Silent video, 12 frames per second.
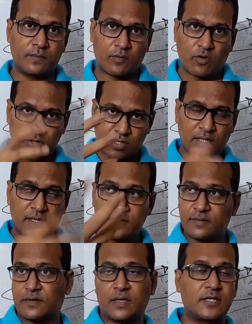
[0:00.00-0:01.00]

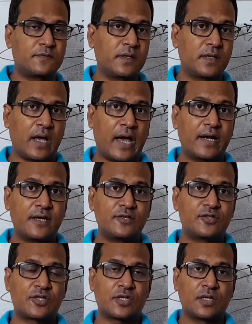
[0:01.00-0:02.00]
concert has been
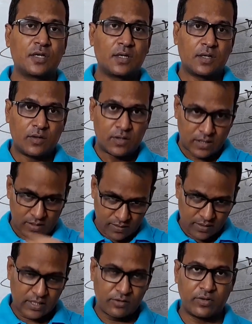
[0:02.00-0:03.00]
arranged
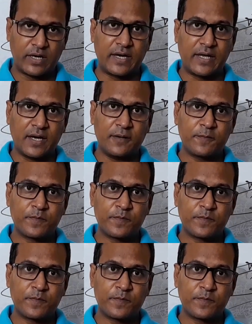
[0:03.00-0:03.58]
in your area,